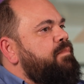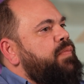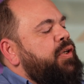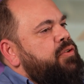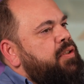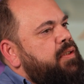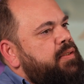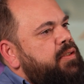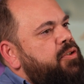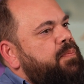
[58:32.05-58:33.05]
Because the
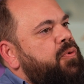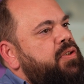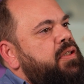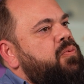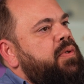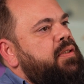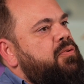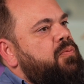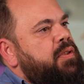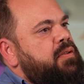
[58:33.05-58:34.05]
decision process
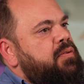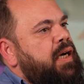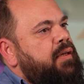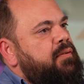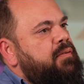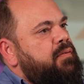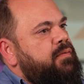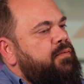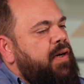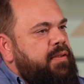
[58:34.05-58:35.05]
was done
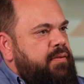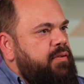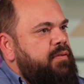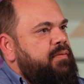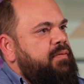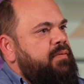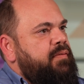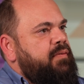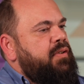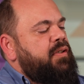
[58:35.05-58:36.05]
faster,
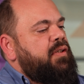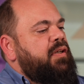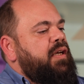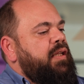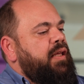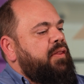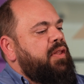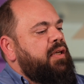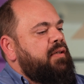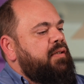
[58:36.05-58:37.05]
and I
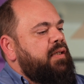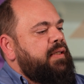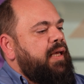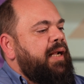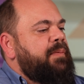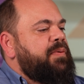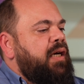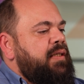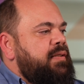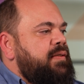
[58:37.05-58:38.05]
think it helped
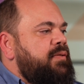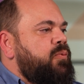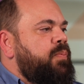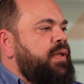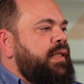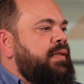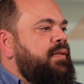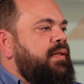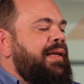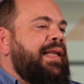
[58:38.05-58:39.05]
us to bleed
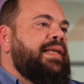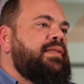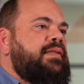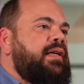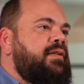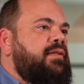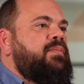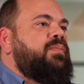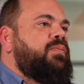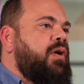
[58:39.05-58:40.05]
less than
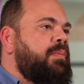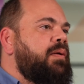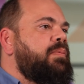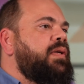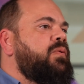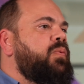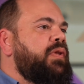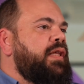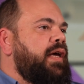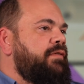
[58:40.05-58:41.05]
probably
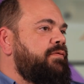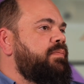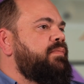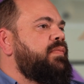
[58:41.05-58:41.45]
would have